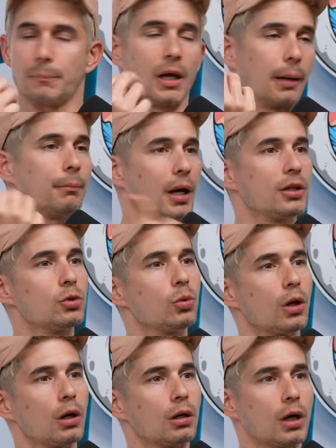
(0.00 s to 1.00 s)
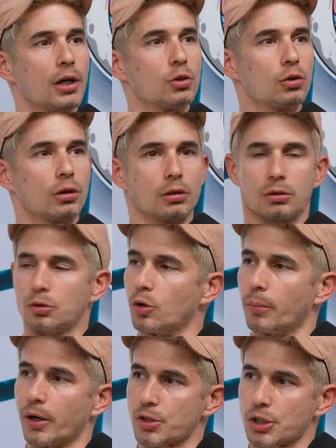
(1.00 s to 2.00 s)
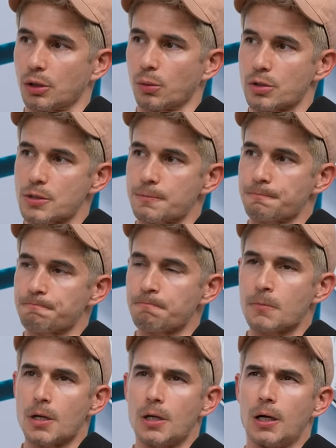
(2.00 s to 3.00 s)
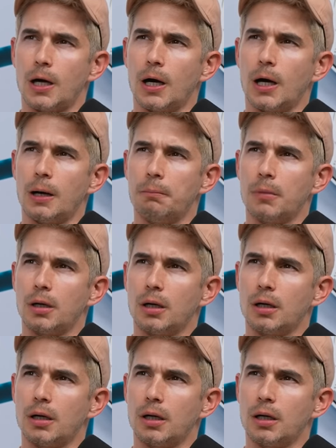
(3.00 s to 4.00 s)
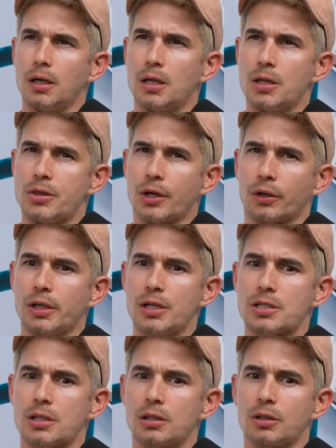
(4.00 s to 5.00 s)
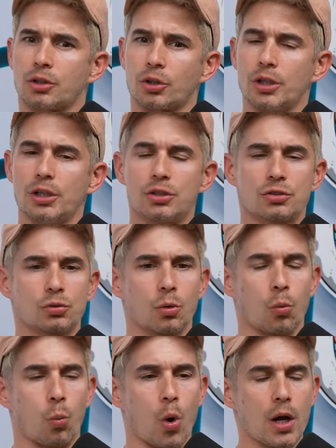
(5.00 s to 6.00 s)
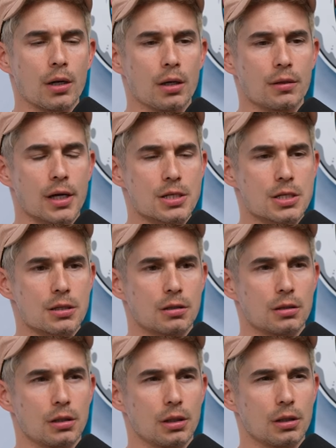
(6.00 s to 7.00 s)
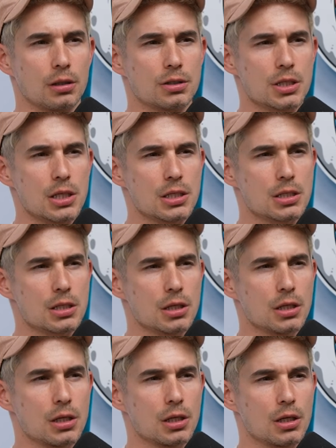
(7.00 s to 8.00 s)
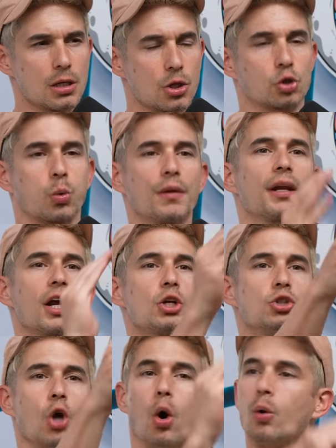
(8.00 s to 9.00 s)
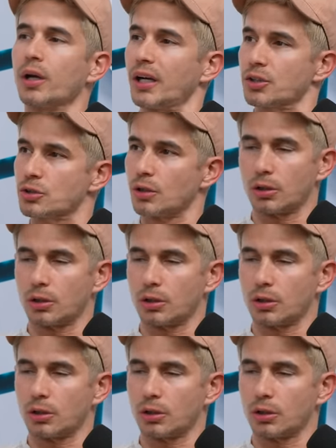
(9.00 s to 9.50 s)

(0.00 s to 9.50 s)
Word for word: Yeah, I do. Uh, I do the do the BareSkin ones. Mhm. Um, there isn't. There is one that's. Is it? There's one that I don't get.